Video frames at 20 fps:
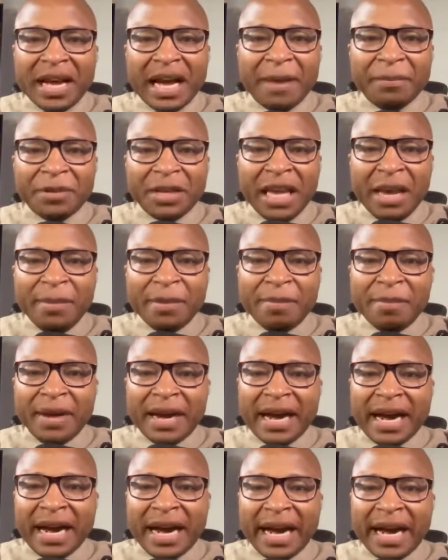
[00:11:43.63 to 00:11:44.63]
I'm keeping
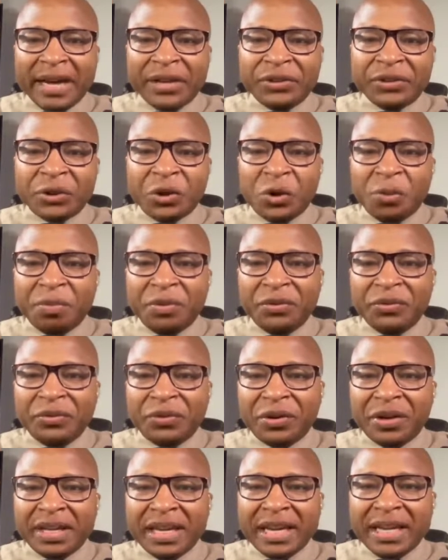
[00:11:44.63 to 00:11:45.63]
my eyes open
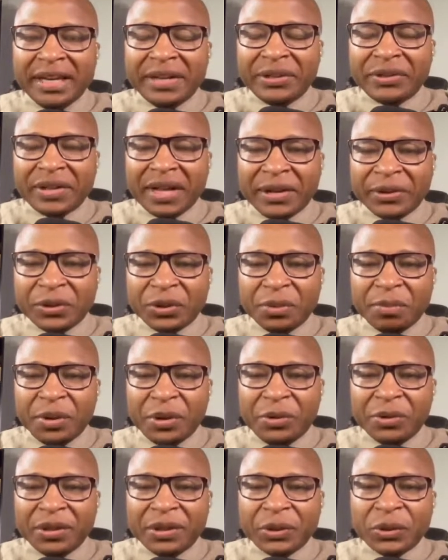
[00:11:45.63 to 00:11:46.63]
for any
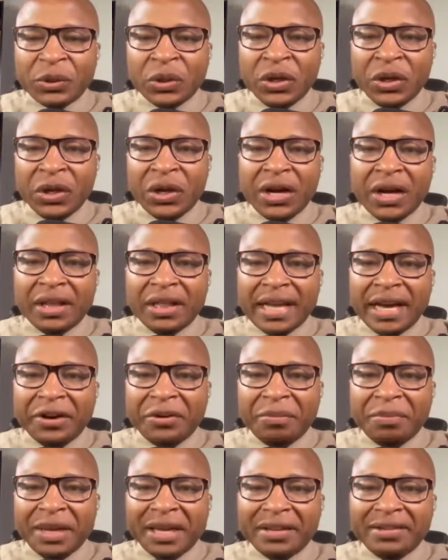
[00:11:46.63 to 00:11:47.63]
testimonies uh, that
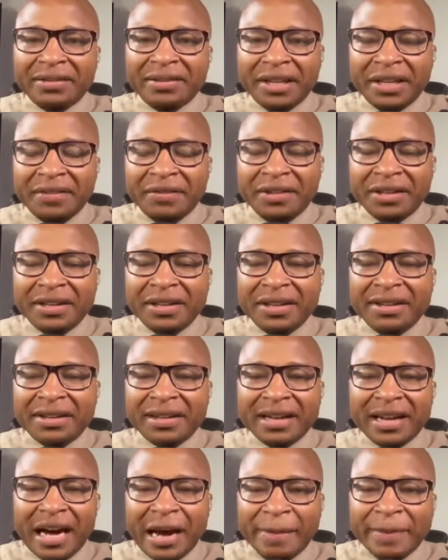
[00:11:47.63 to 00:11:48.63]
are being lifted in the
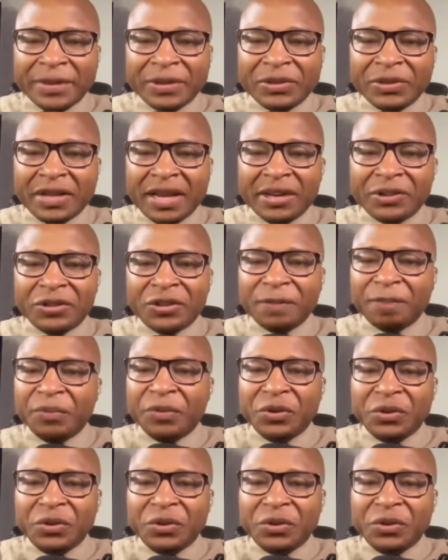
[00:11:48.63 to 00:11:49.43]
comment section.